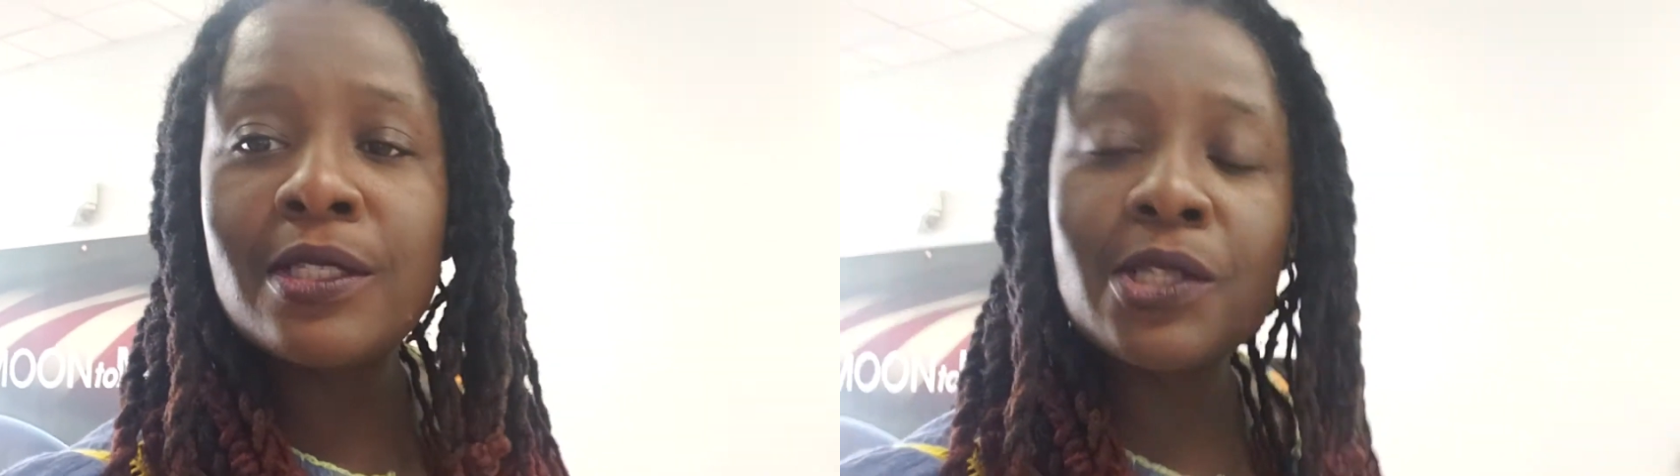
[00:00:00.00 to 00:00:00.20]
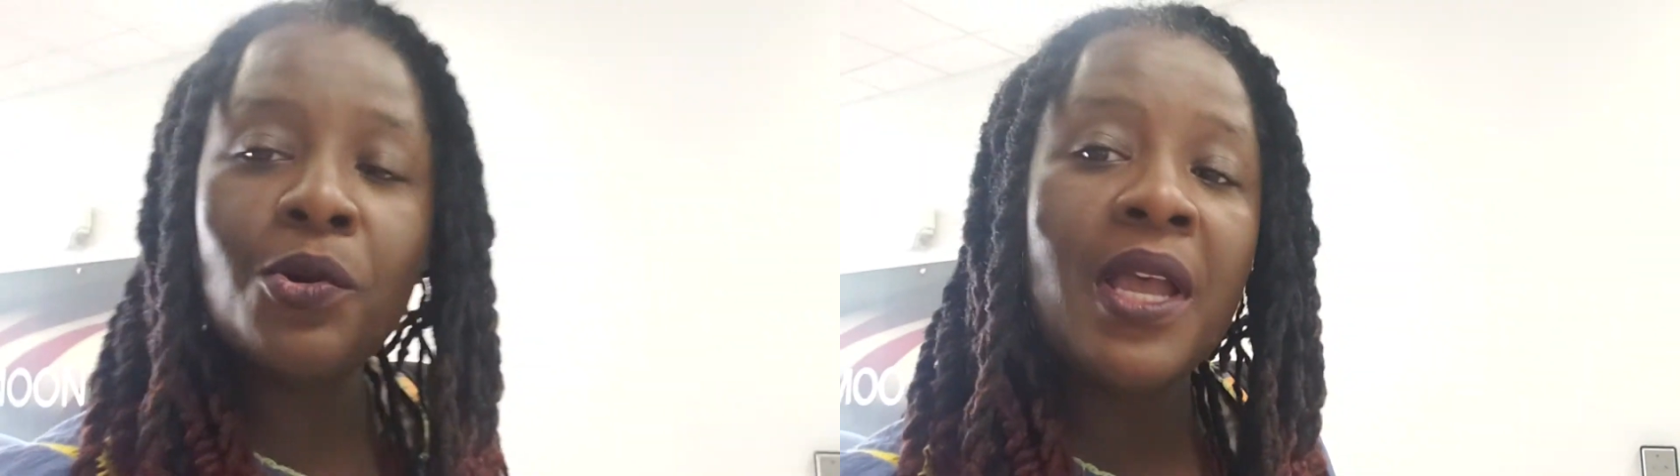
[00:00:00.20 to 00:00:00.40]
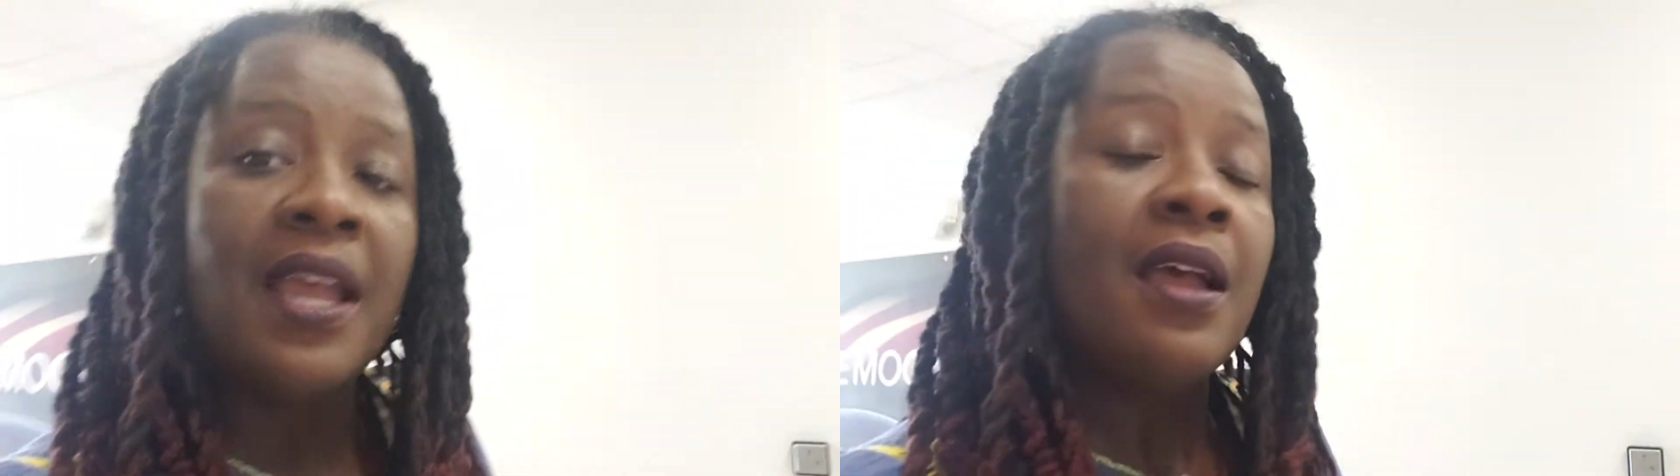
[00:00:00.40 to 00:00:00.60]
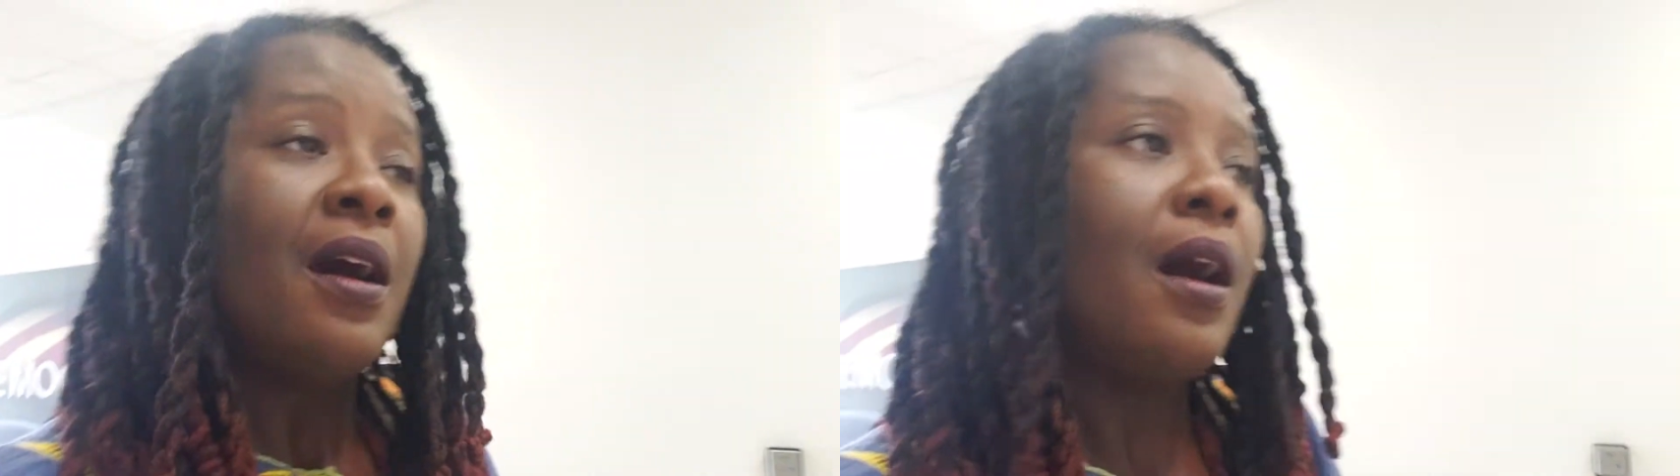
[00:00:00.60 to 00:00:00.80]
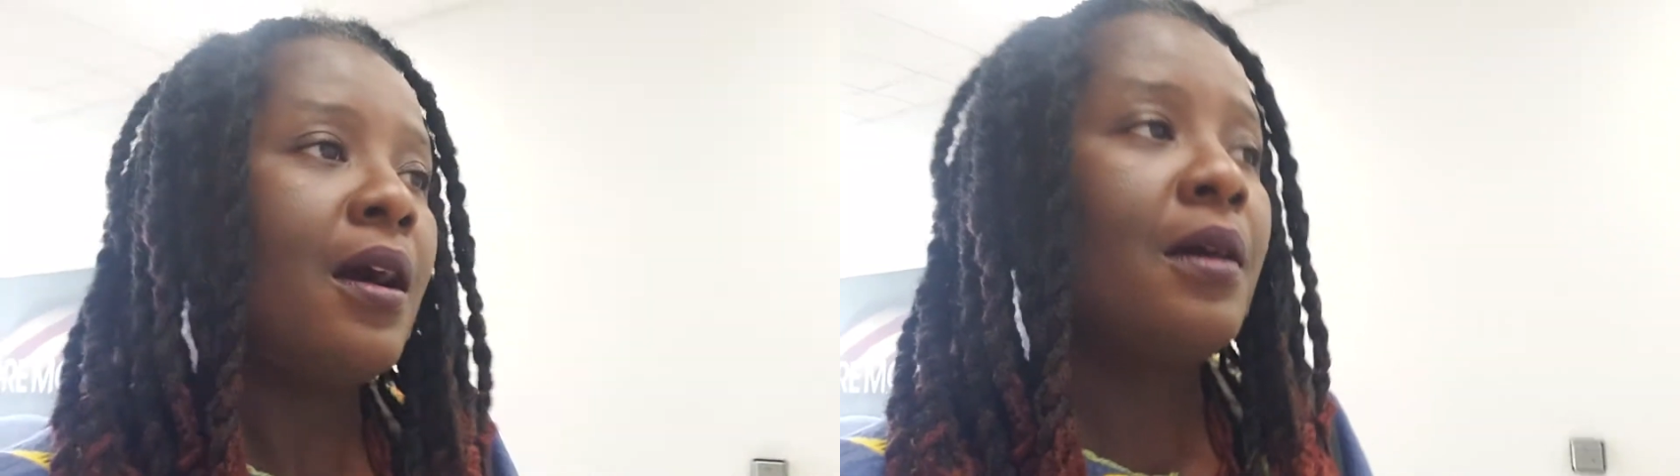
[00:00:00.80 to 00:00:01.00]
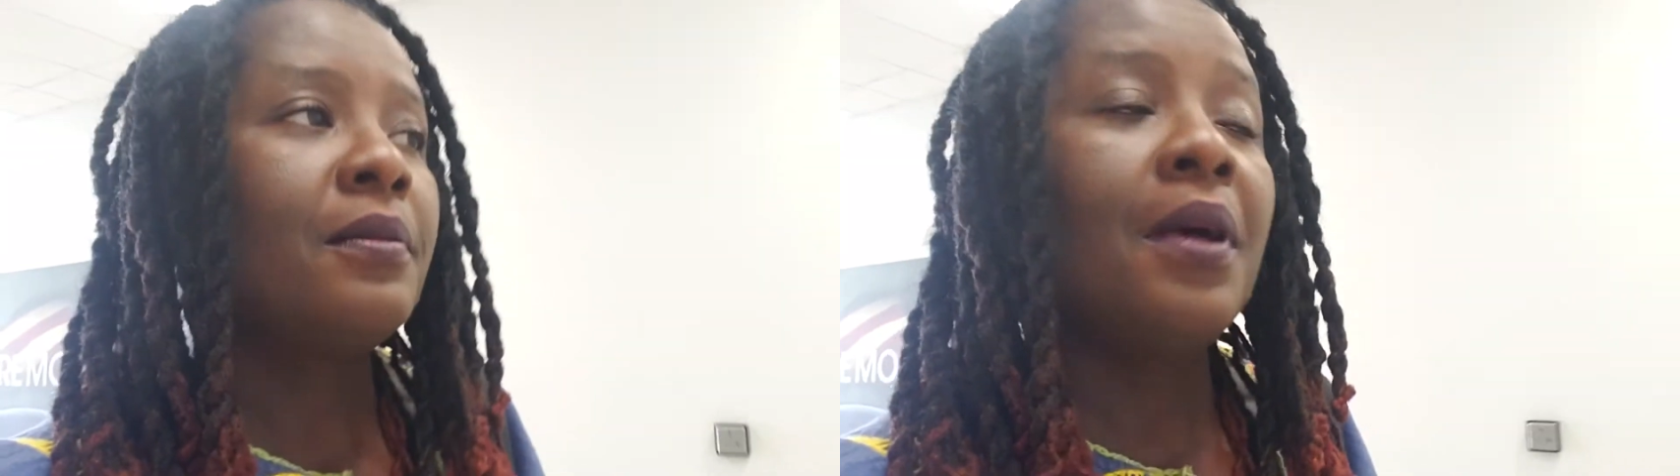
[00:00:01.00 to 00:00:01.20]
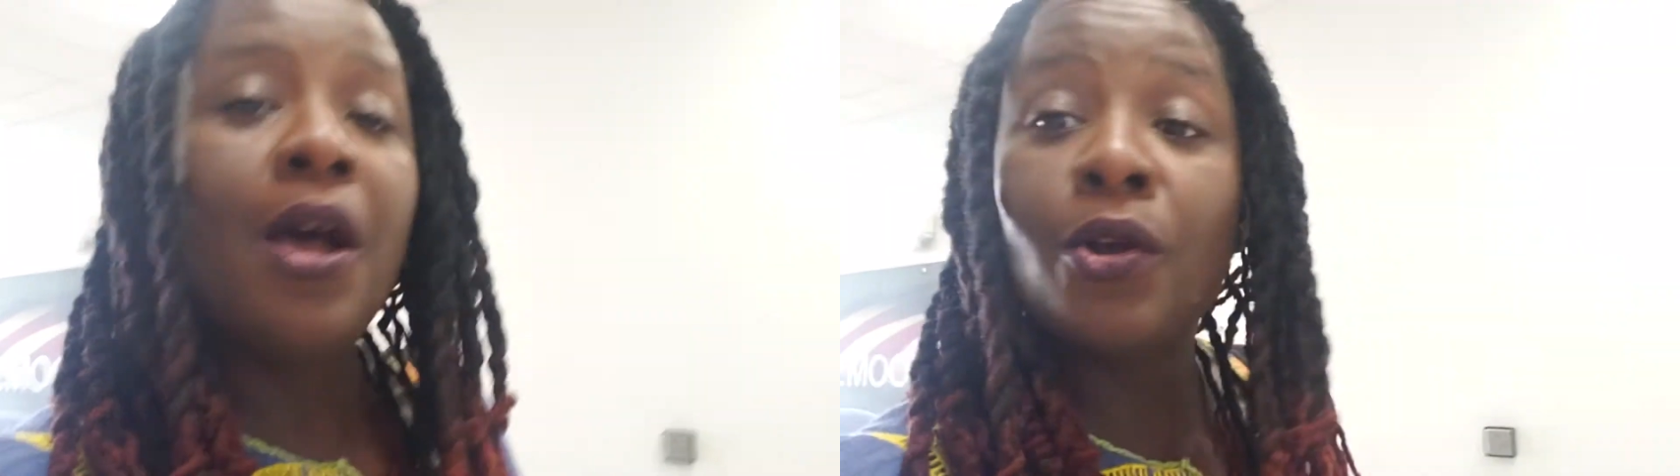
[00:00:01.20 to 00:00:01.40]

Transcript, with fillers: So um,